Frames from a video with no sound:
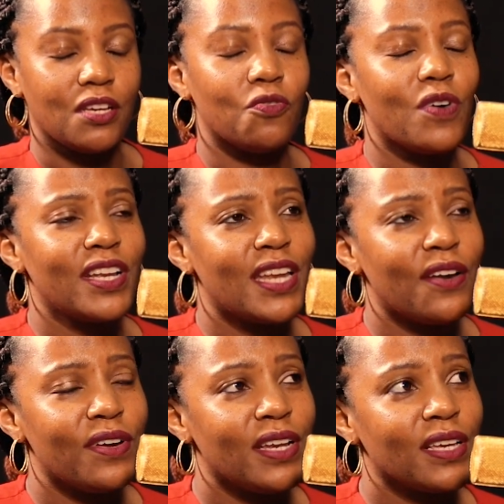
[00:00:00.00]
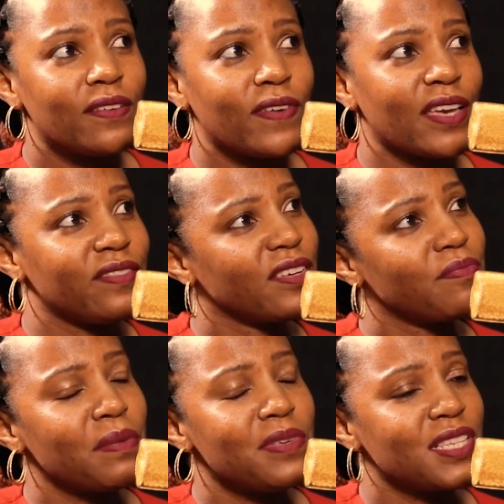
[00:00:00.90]
wondering if IVF
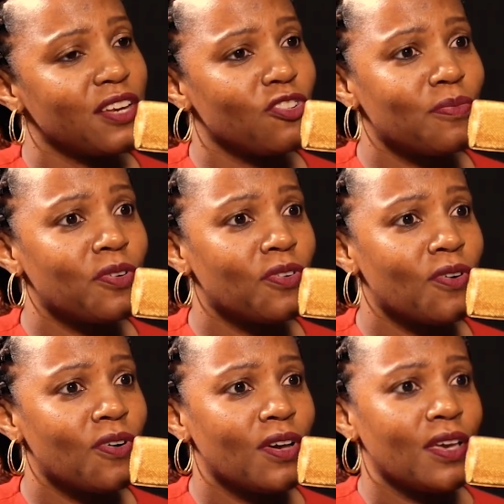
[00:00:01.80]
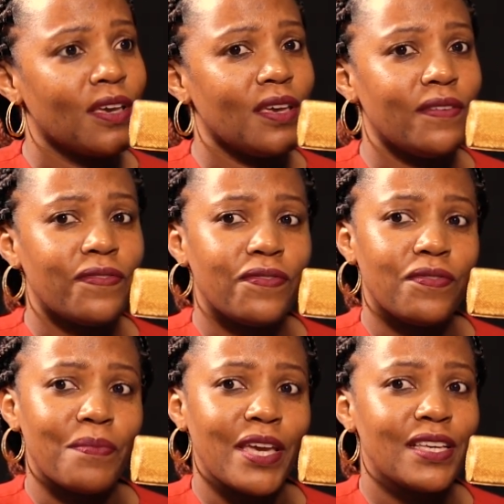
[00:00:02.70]
babies are normal, if
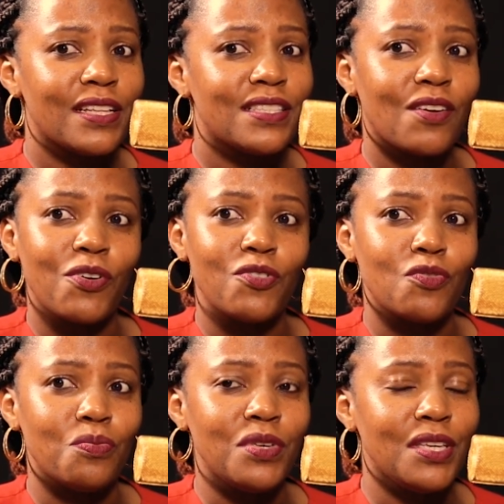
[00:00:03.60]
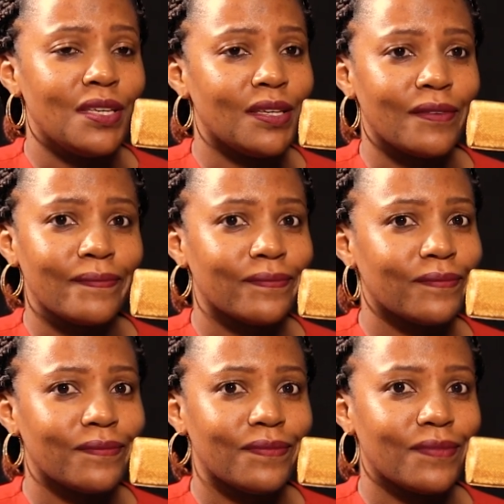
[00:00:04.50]
my kids are going to be
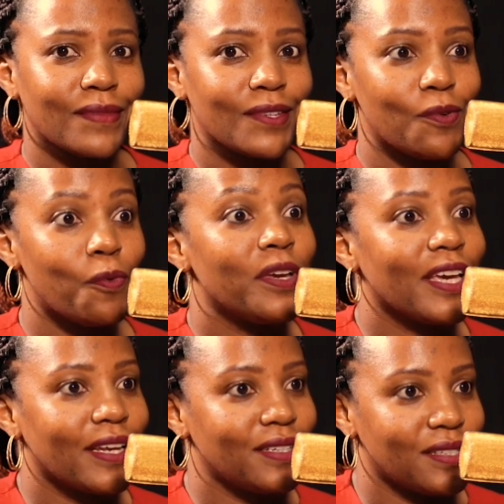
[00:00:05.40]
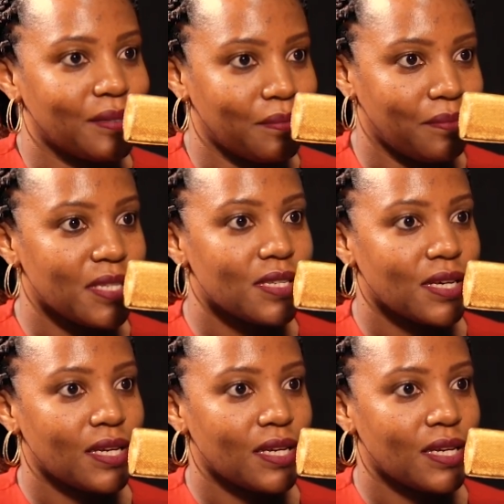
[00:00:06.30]
weird, basically.